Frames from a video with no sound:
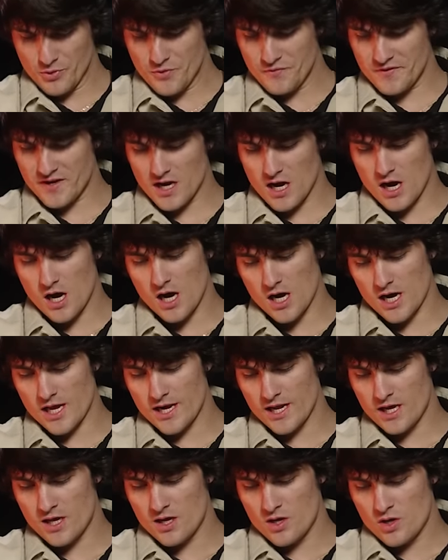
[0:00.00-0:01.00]
moving
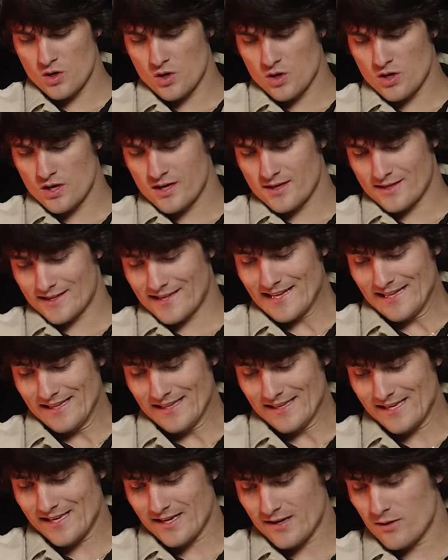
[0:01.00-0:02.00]
on,
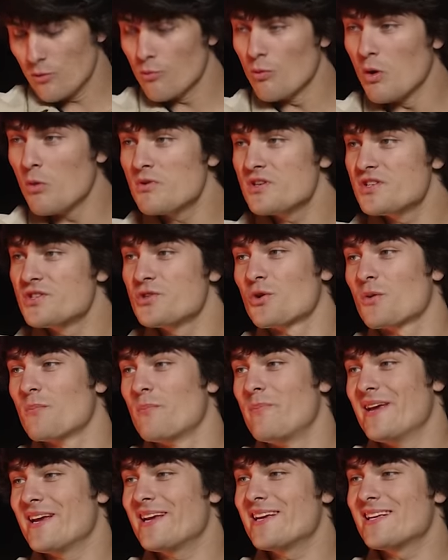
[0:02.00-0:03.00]
Kelly, what yeah. was your
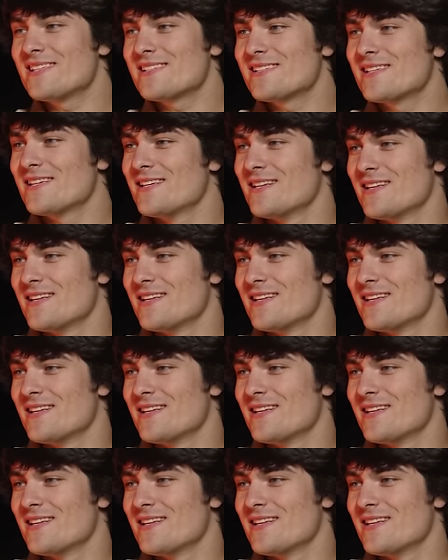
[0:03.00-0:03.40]
biggest